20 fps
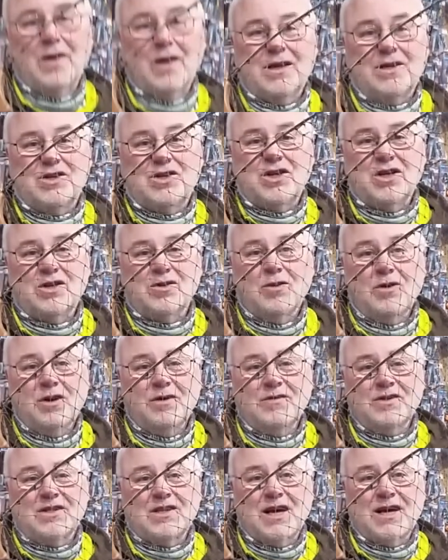It's just all
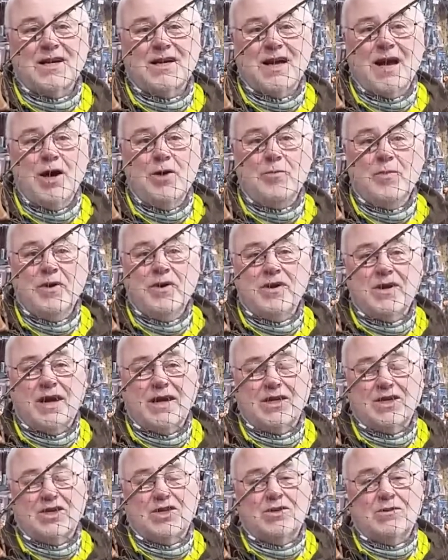of a sudden open,
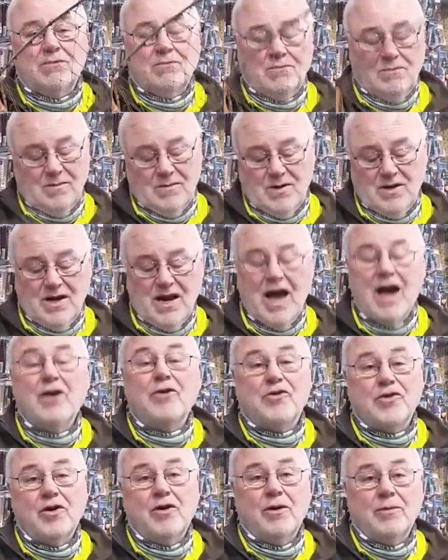takes no
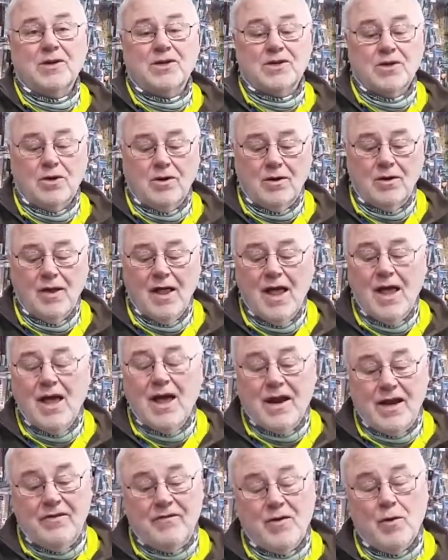time at all.
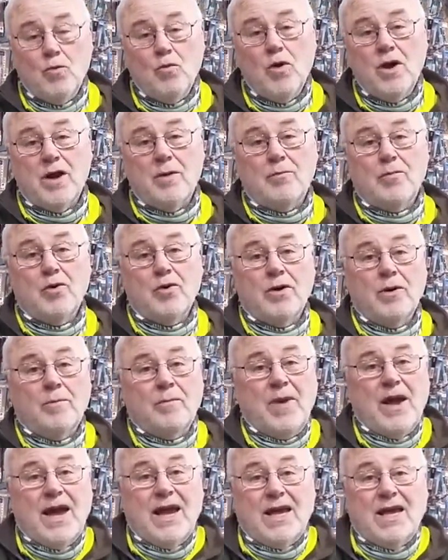And if you want to put it
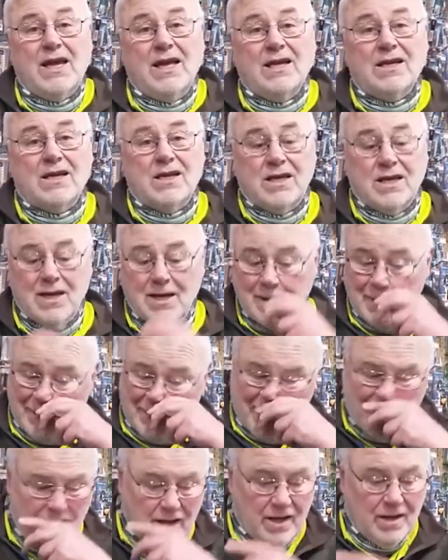back into your
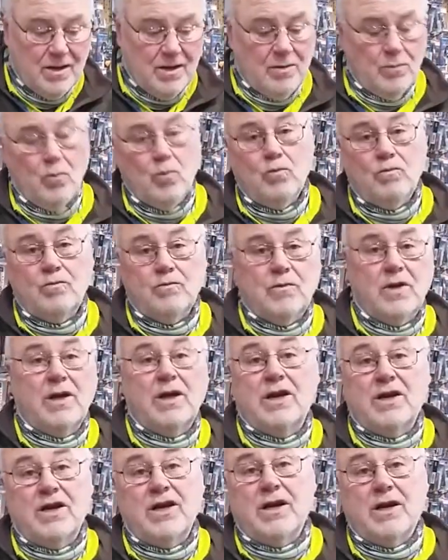thing and
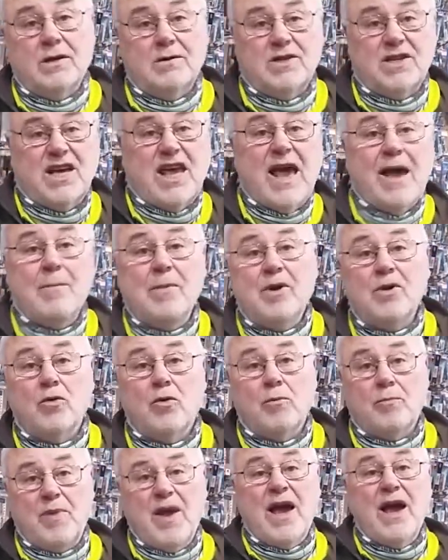into your scabbard
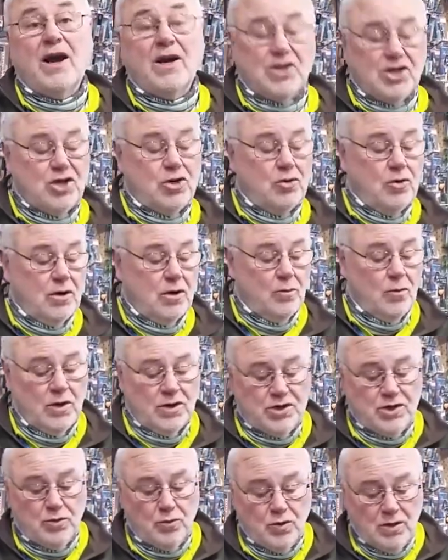or pouch, call it
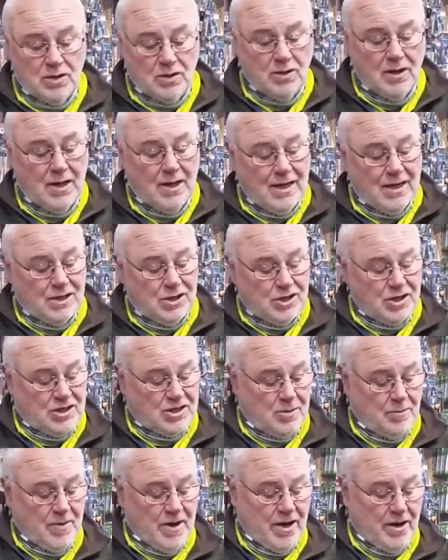what you will,
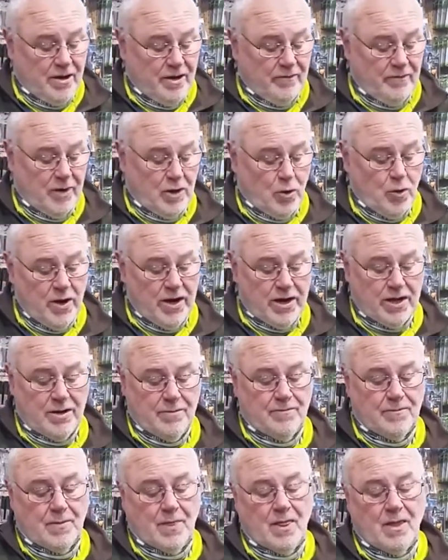just a matter of a quick
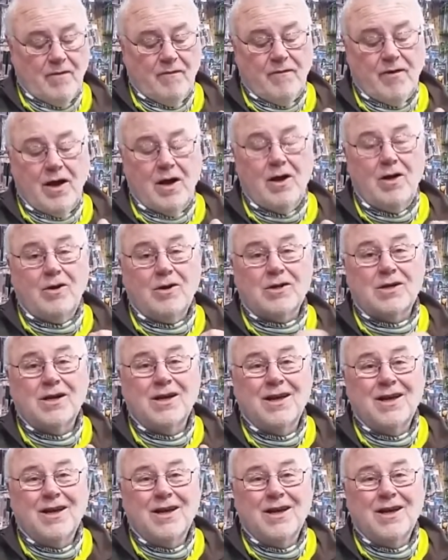fold,